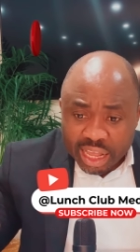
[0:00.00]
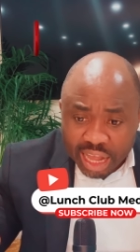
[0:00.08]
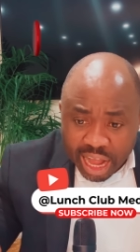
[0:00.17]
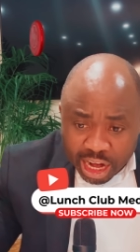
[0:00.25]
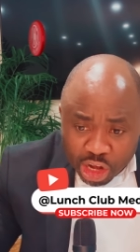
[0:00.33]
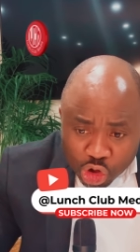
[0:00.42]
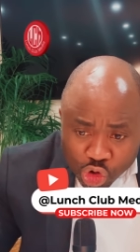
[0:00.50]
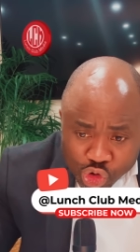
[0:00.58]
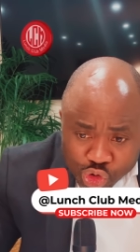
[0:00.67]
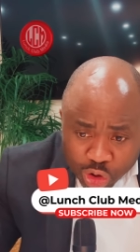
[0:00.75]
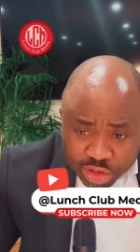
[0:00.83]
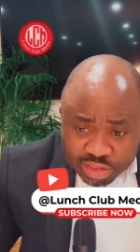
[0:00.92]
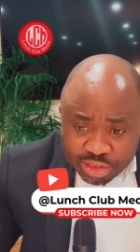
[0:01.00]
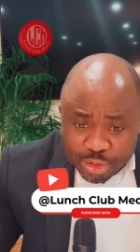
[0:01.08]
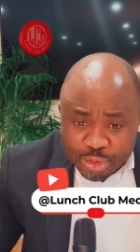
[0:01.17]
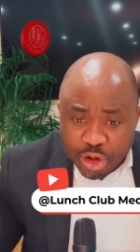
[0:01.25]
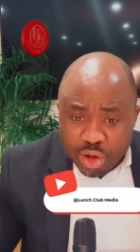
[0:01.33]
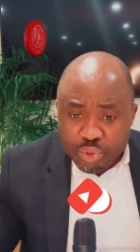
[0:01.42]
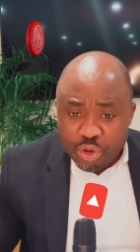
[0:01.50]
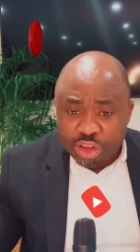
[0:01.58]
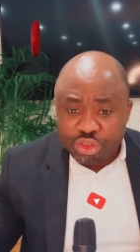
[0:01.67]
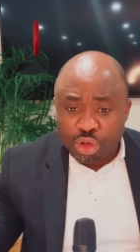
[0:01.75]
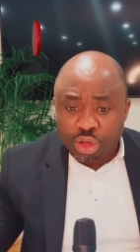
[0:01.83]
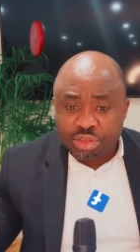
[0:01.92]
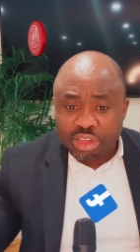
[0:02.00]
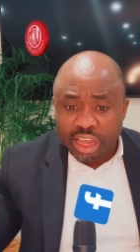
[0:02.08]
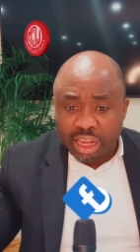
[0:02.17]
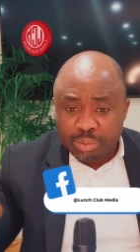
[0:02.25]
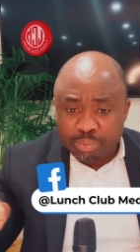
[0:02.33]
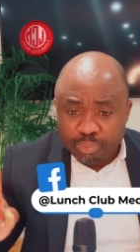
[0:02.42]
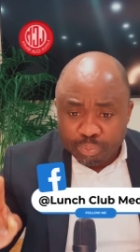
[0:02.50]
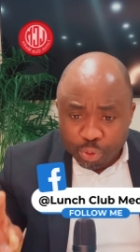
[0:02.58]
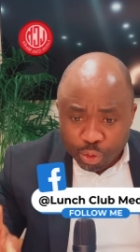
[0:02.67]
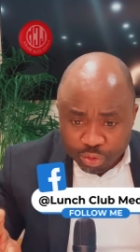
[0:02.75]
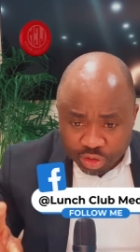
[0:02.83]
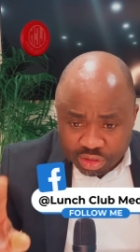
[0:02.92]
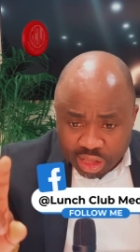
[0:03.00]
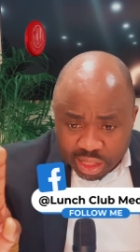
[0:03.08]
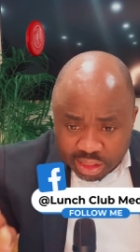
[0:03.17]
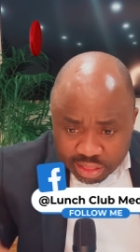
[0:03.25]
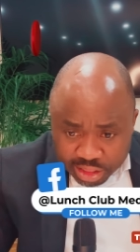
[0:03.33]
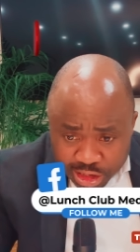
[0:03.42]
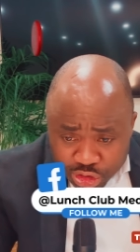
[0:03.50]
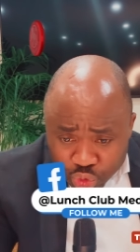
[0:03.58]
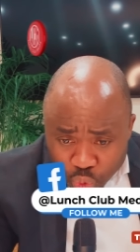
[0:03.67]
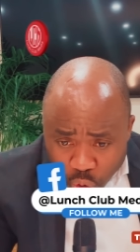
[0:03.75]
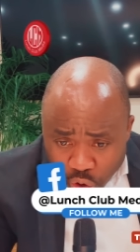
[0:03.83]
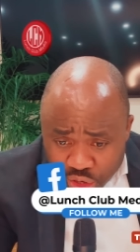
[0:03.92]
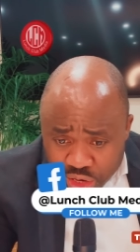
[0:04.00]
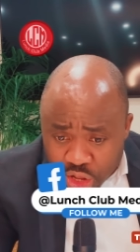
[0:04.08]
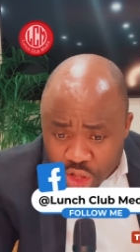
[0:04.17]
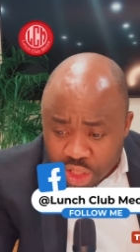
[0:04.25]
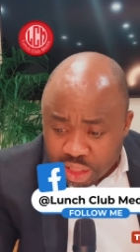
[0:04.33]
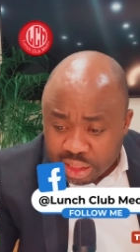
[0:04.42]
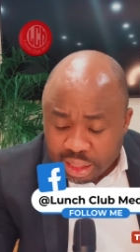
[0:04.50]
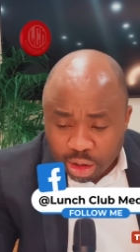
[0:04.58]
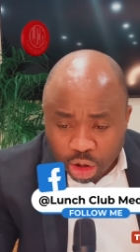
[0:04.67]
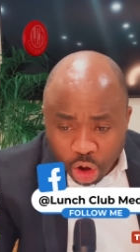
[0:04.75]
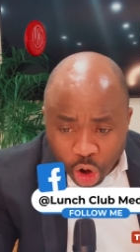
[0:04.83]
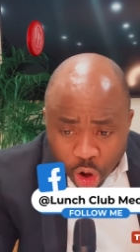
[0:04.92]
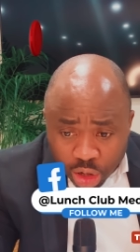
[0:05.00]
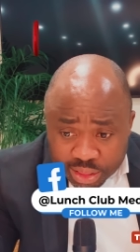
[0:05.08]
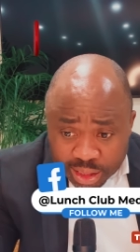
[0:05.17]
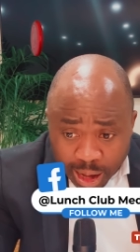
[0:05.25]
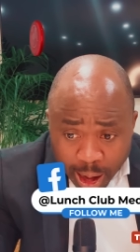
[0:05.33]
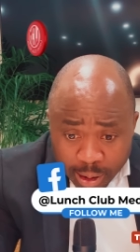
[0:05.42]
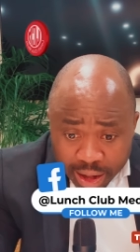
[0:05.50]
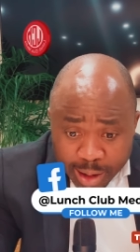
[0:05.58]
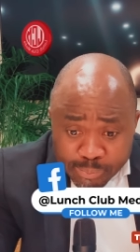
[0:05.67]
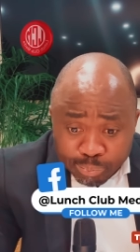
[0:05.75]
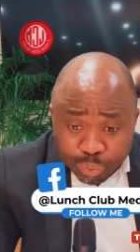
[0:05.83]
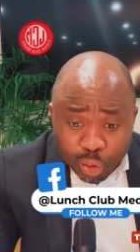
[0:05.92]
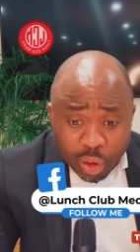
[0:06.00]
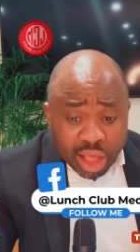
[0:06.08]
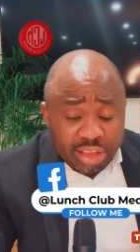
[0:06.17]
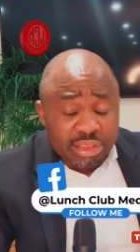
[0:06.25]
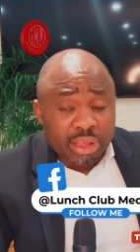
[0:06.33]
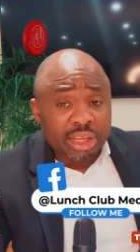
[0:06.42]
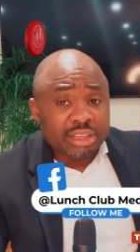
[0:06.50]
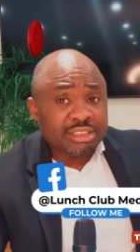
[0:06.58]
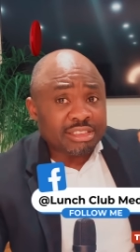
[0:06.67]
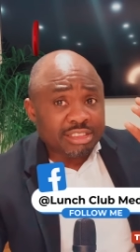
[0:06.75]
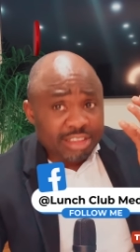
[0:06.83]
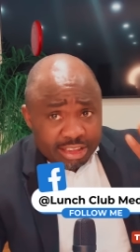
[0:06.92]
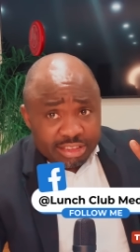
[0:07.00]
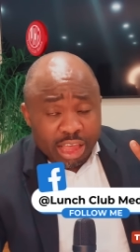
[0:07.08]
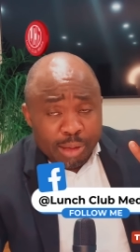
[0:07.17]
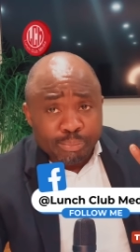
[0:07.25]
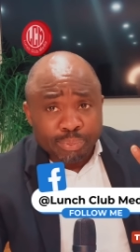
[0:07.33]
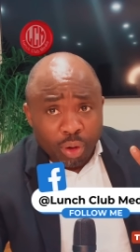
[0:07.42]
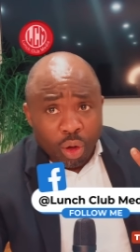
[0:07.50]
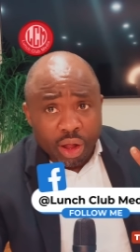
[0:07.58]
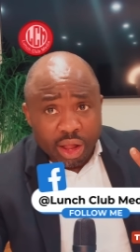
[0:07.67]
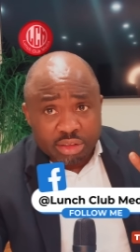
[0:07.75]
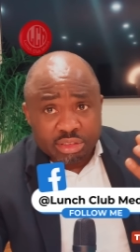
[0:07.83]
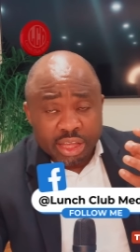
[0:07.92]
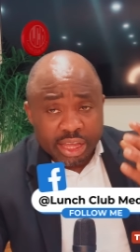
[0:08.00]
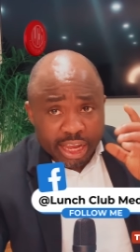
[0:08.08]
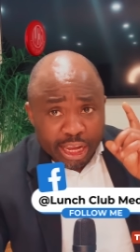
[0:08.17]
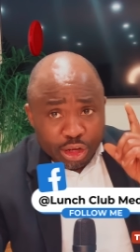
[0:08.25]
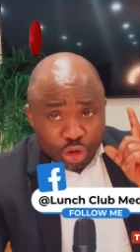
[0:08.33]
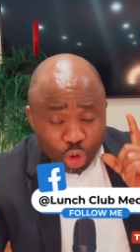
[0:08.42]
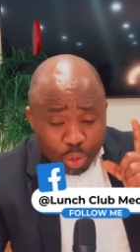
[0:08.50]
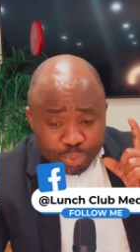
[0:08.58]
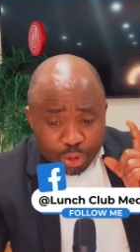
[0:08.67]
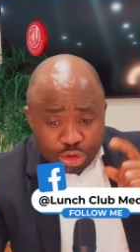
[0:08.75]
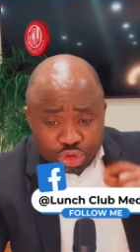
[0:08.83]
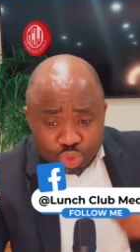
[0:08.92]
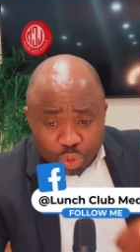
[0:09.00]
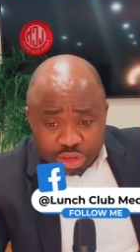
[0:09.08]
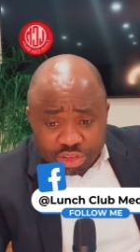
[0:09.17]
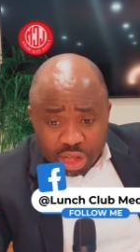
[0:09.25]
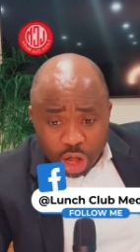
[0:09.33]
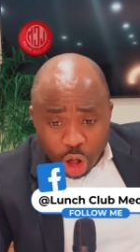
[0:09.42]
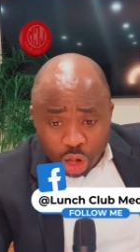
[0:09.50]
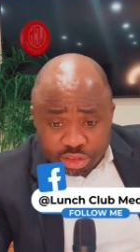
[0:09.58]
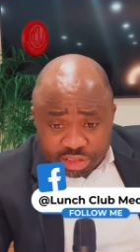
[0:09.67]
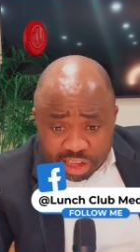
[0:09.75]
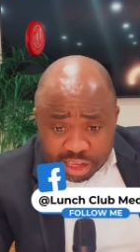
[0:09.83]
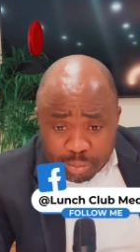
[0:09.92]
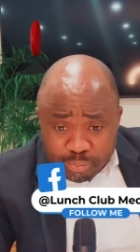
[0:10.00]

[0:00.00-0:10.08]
across different regions in province. This one, all, there are employers, six employers in New Brunswick are taking